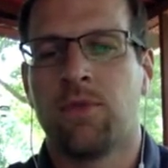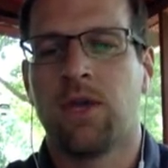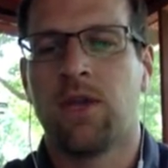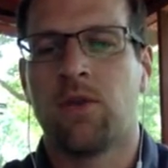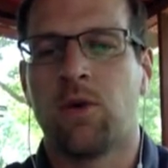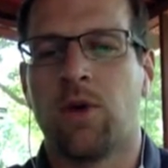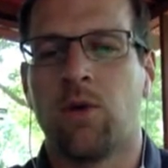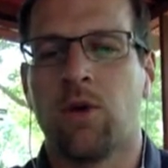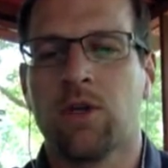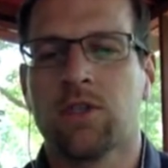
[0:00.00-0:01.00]
And the way it
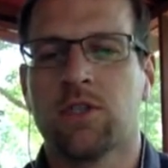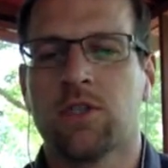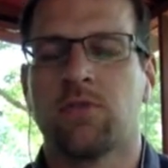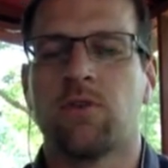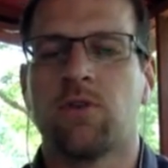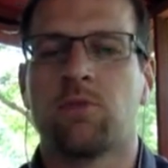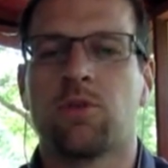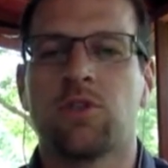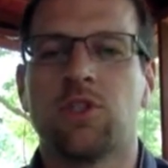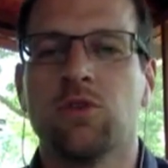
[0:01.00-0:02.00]
works is the first
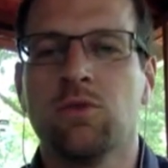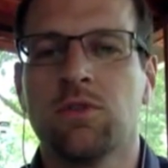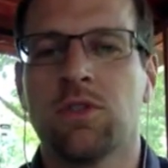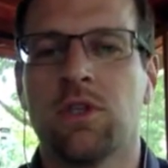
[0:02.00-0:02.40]
person shoots.